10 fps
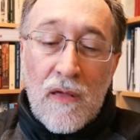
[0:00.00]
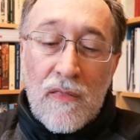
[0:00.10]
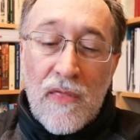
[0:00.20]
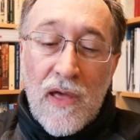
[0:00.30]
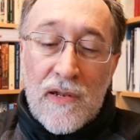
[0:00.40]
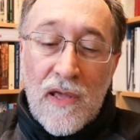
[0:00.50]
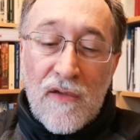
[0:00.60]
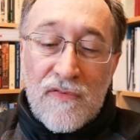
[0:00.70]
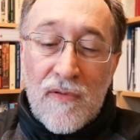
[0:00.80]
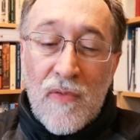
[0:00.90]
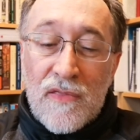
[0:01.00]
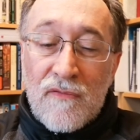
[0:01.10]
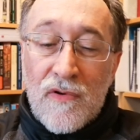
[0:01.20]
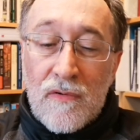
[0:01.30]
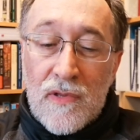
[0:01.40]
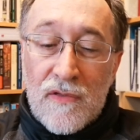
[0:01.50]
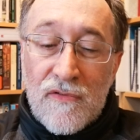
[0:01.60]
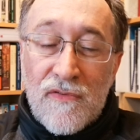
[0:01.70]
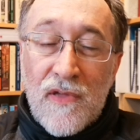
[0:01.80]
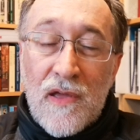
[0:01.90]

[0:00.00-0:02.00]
that estimate the virulence